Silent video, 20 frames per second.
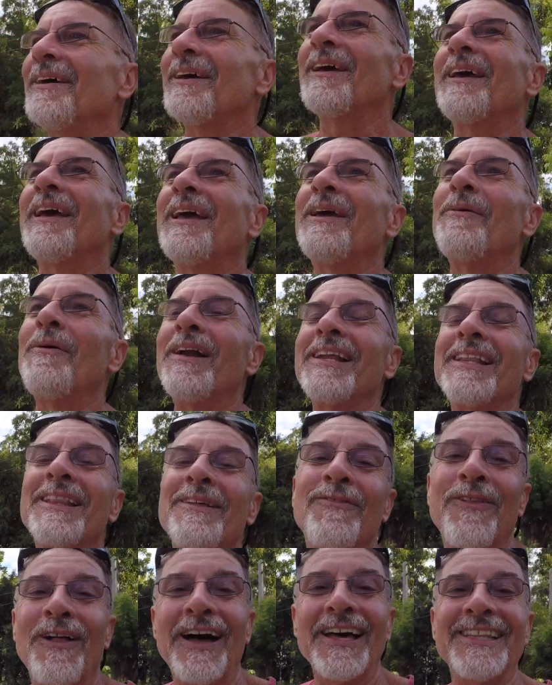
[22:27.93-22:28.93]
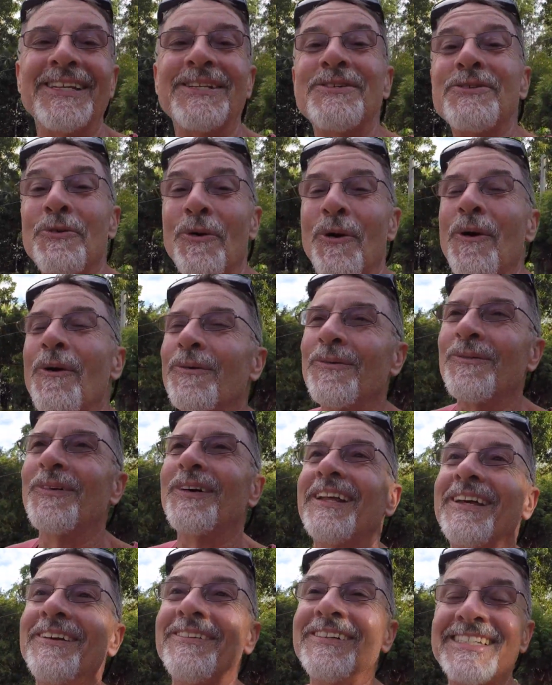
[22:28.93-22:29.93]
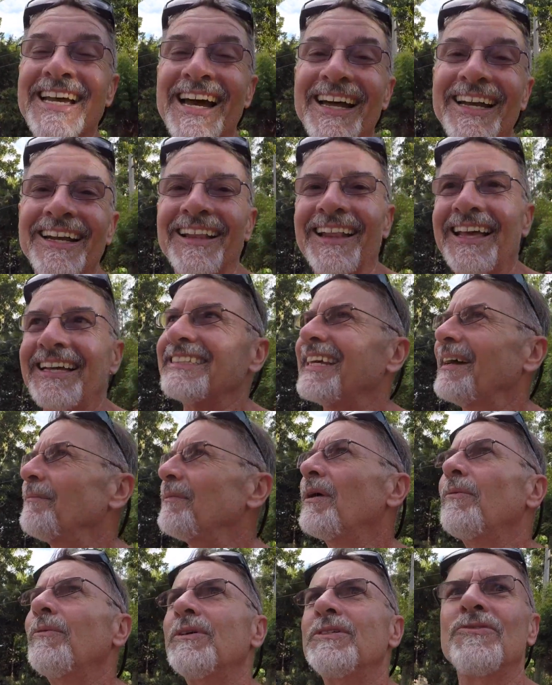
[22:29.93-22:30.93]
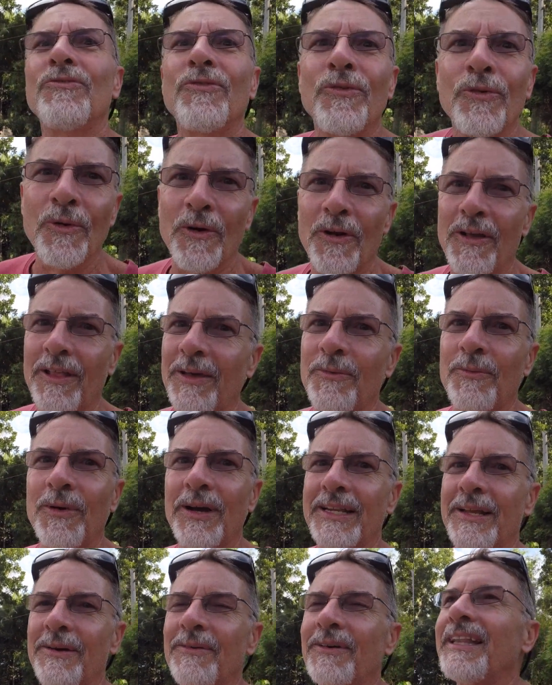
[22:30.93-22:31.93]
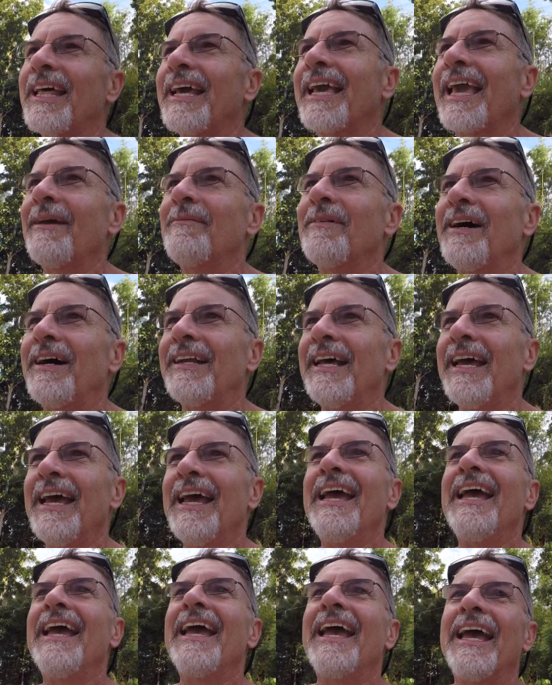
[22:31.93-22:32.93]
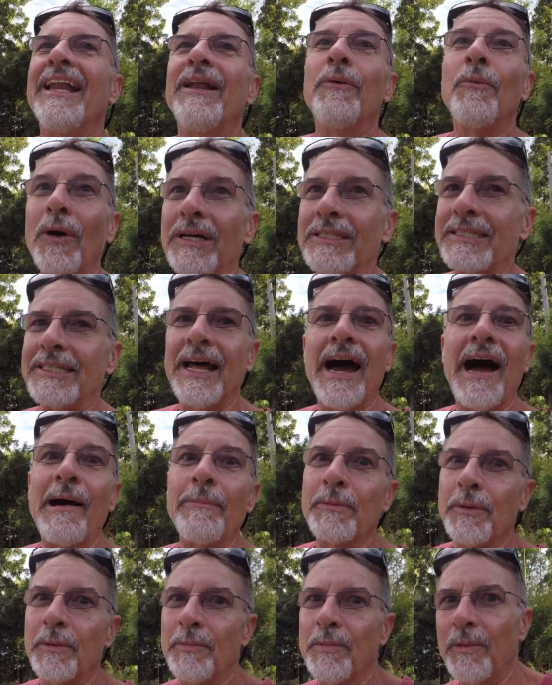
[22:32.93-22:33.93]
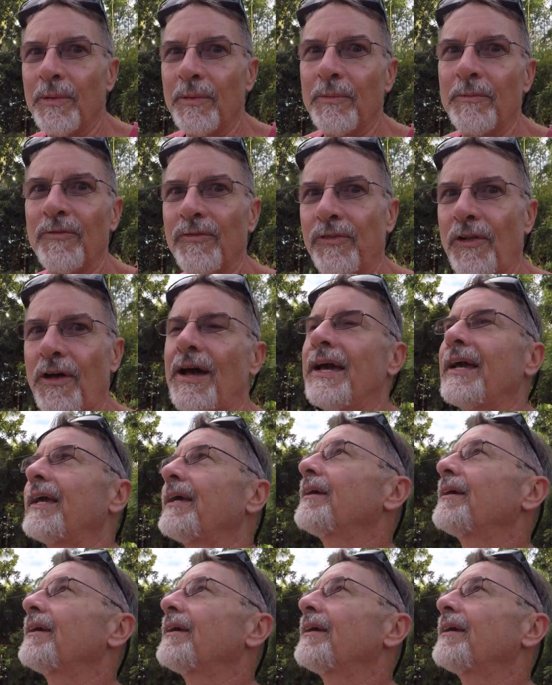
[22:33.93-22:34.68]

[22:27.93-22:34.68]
he wanted to fly the drone when he was out here last time, and it was really windy when they came out, and it wasn't optimum flying